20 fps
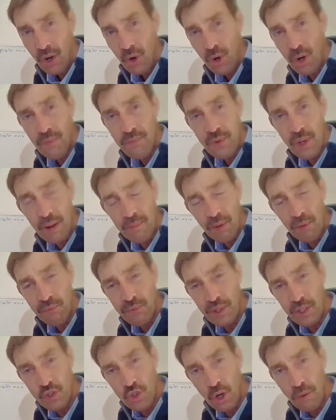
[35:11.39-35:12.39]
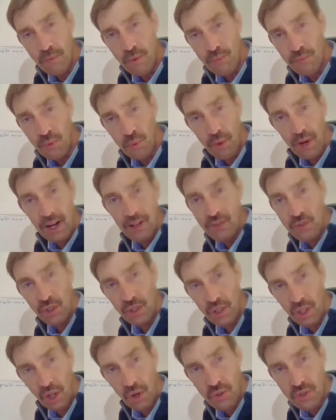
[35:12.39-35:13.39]
Or if you have the fridge open for a while and you
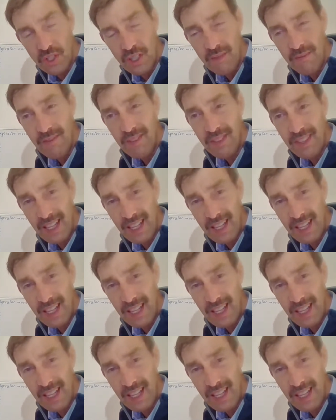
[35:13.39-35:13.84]
close it,